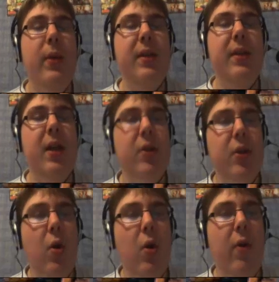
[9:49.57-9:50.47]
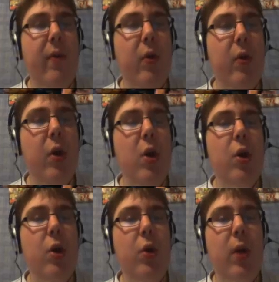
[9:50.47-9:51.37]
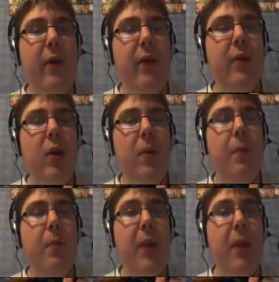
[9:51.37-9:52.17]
WoW in the sense of, you would have